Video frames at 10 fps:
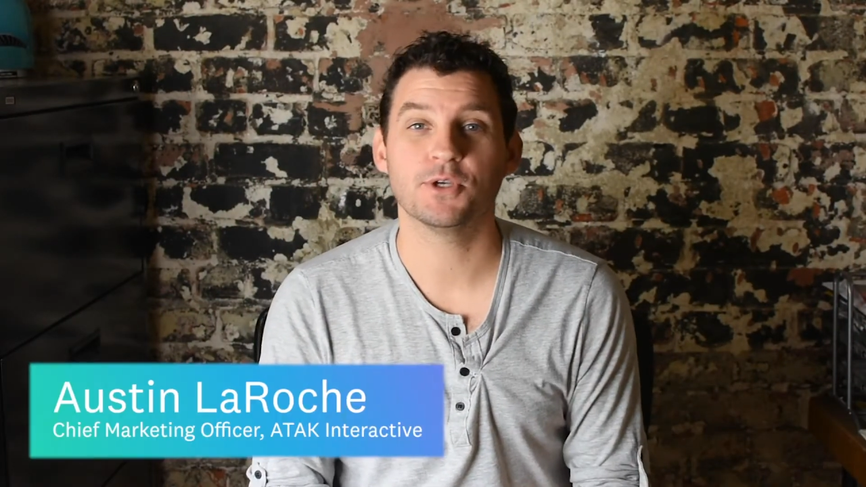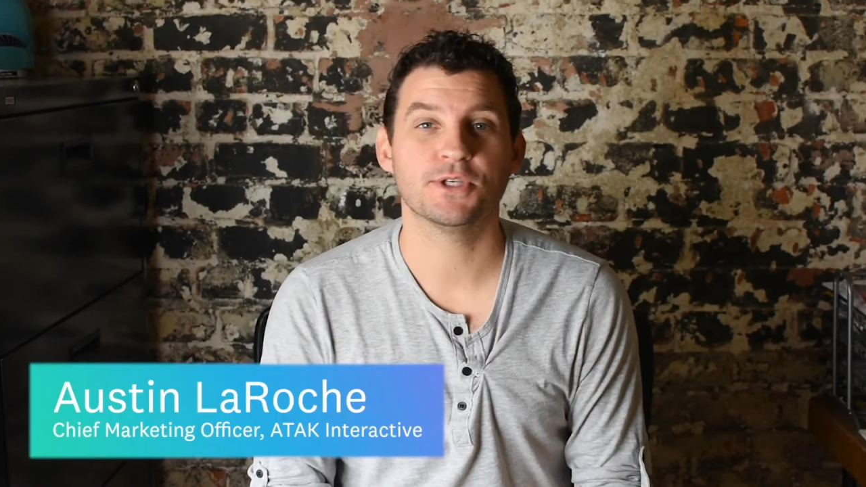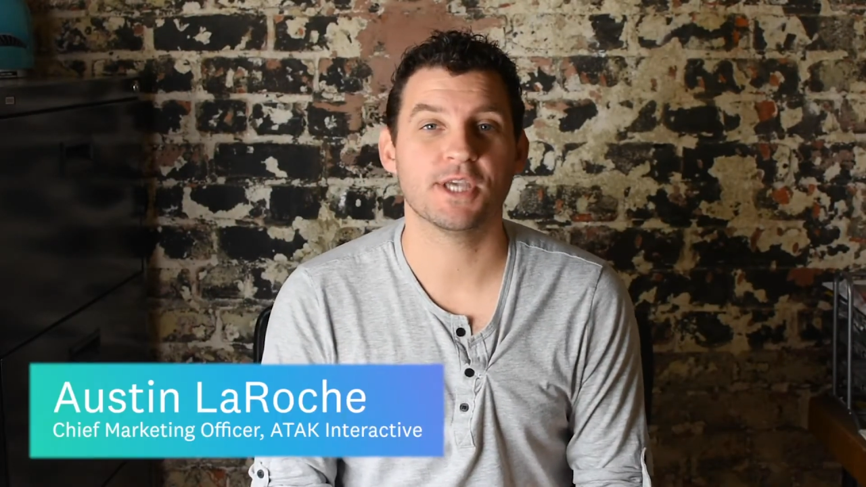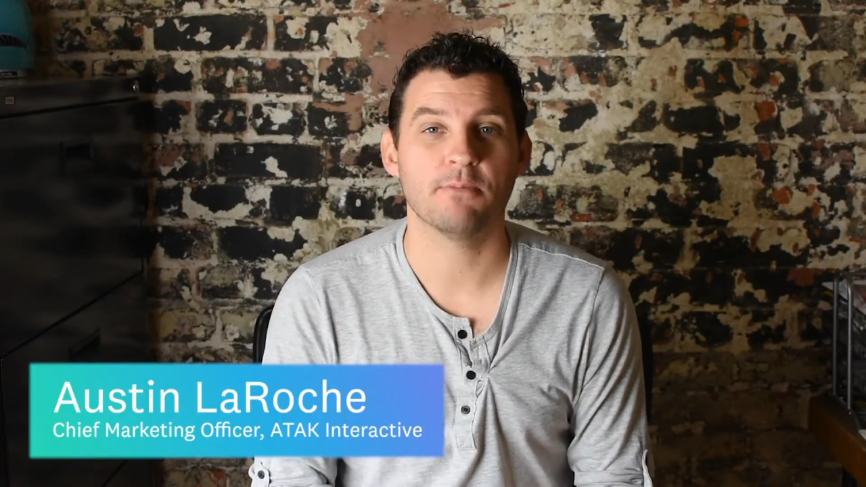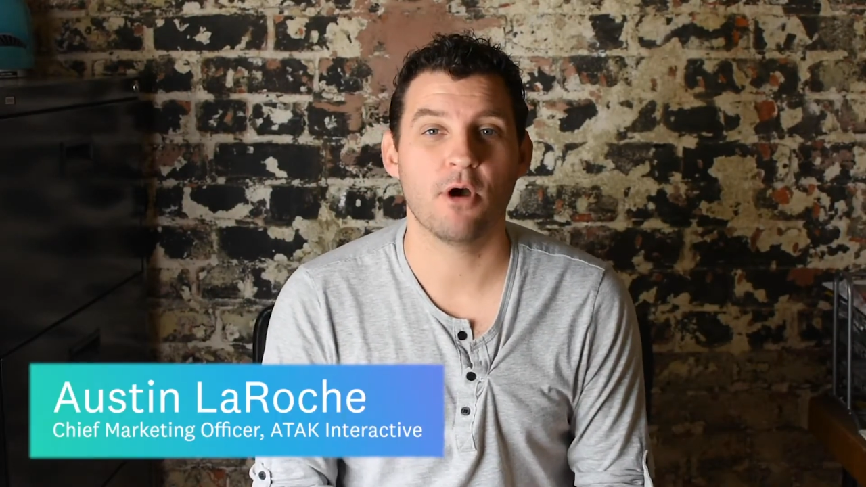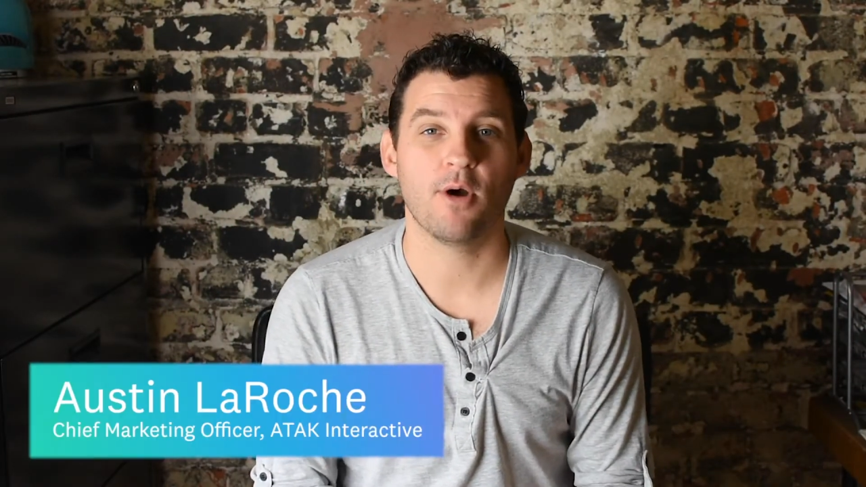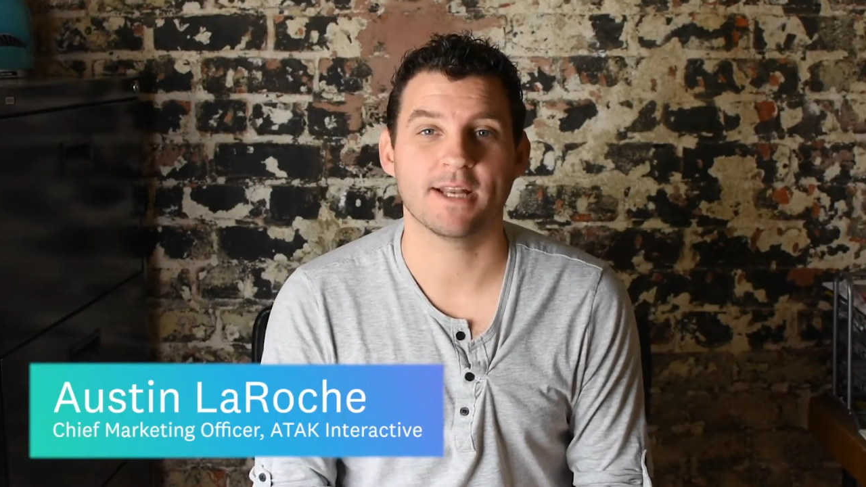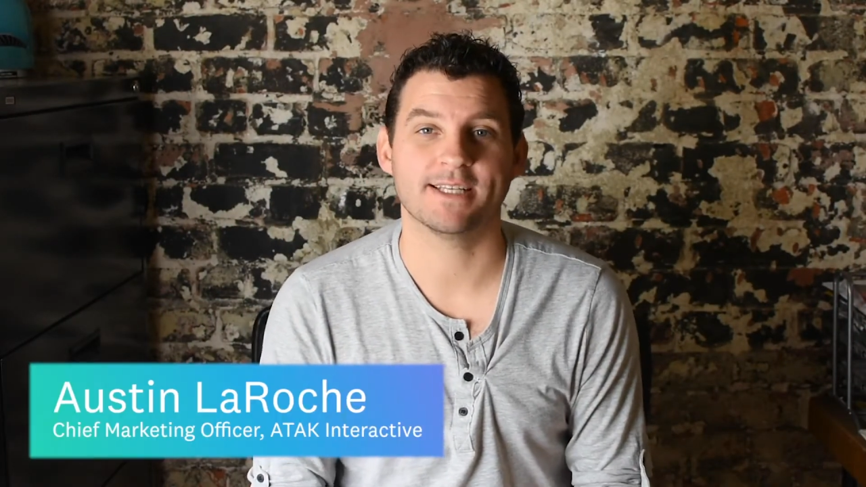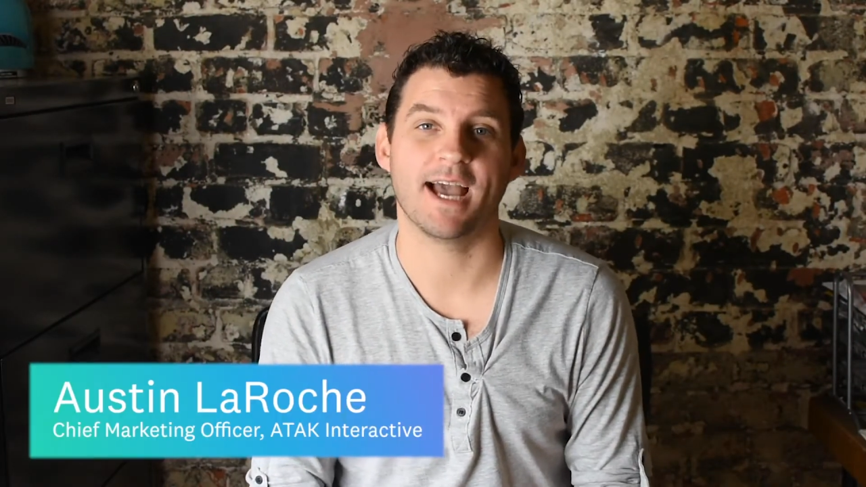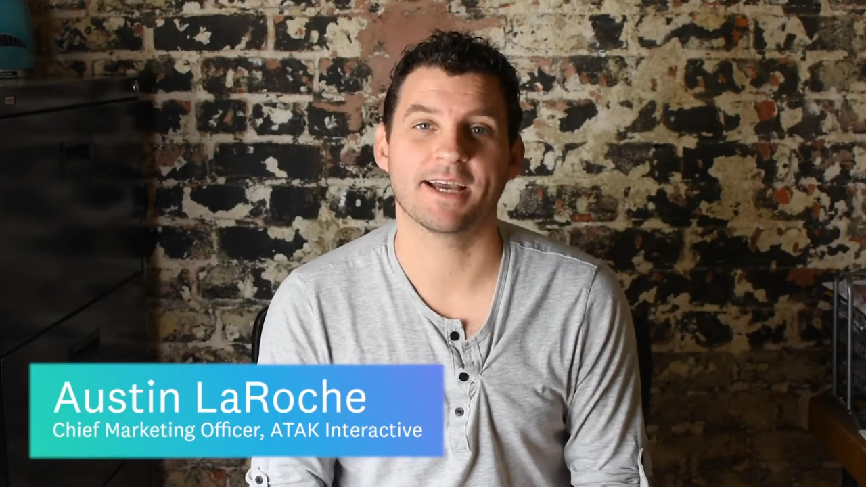CMO at
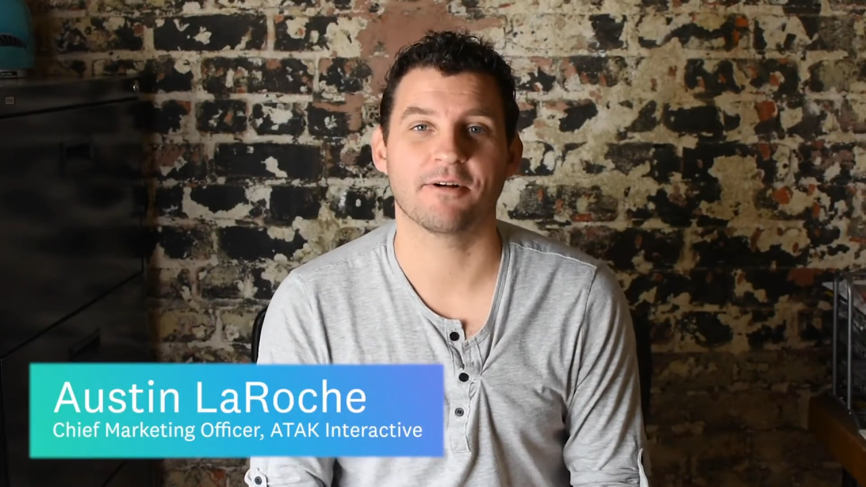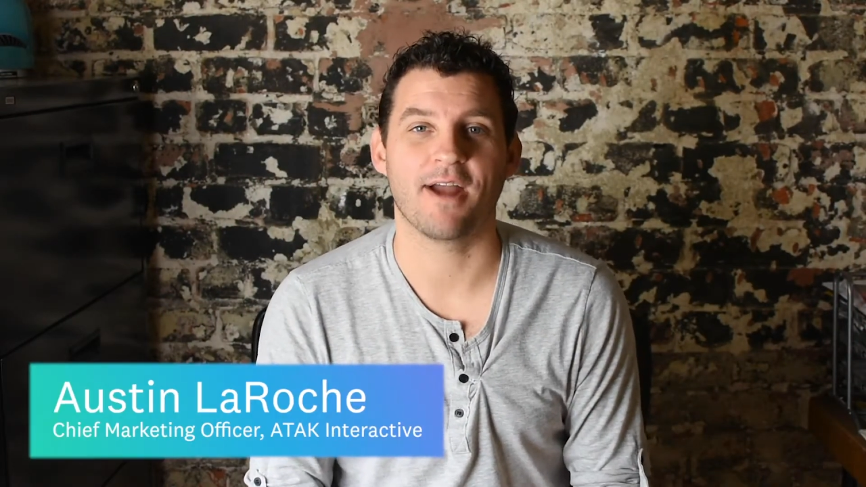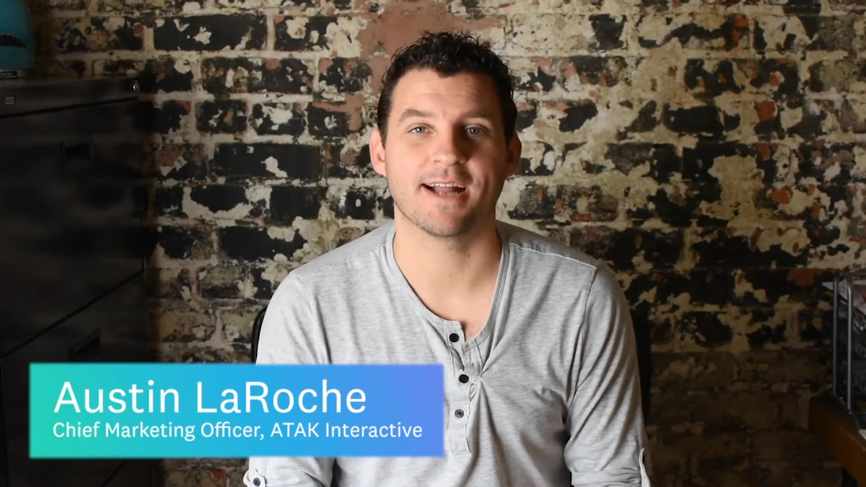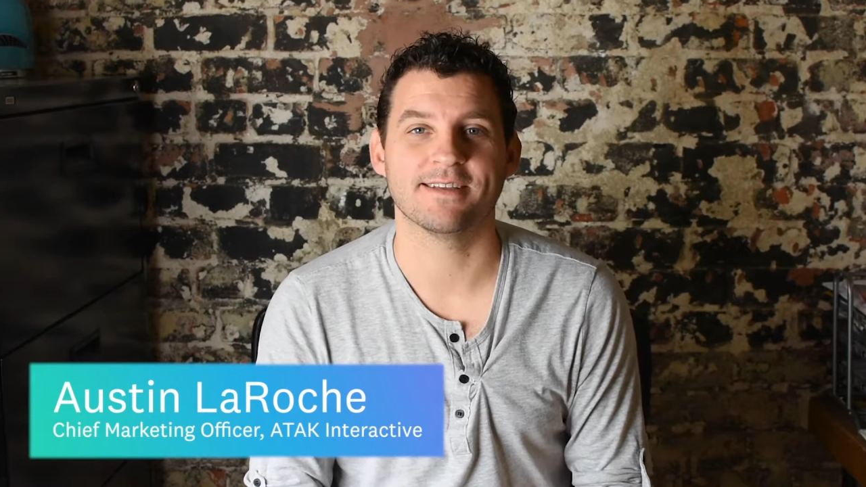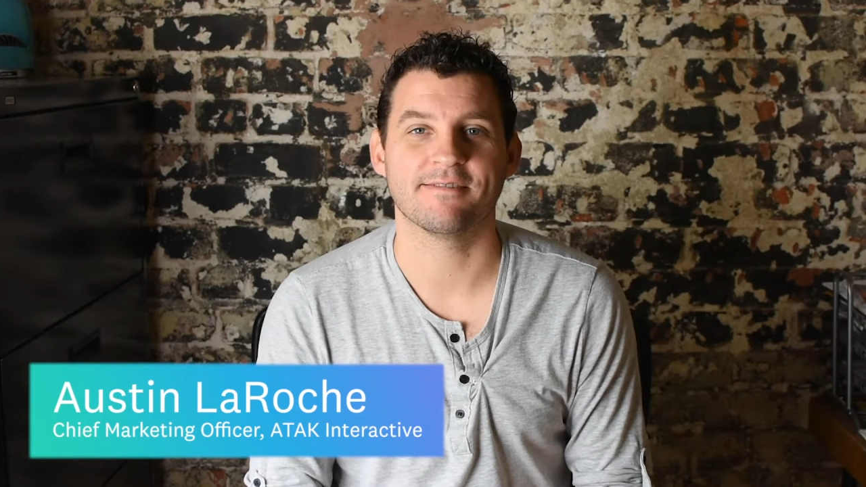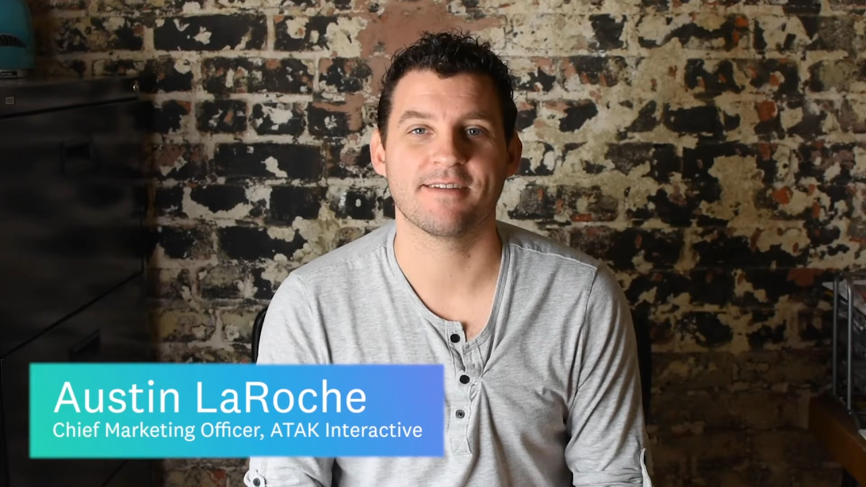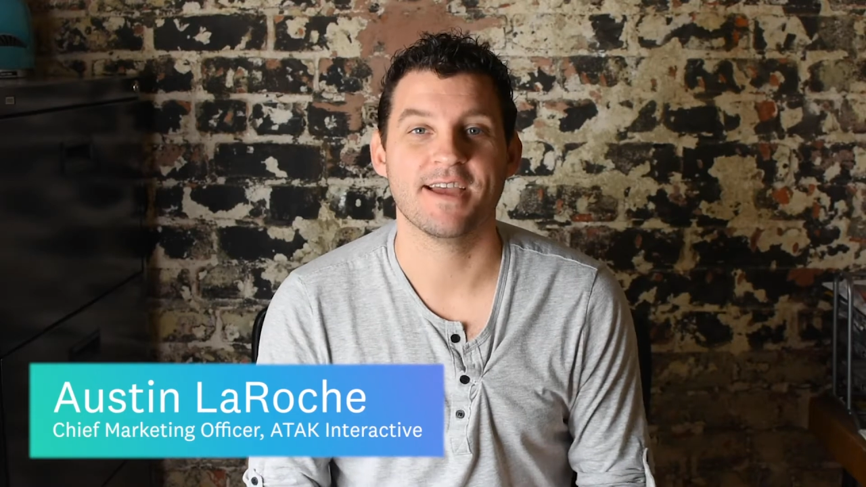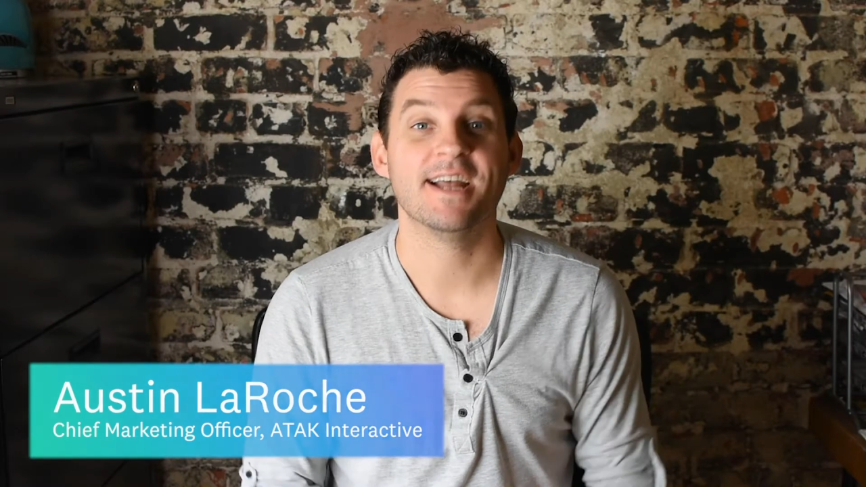ATAK Interactive.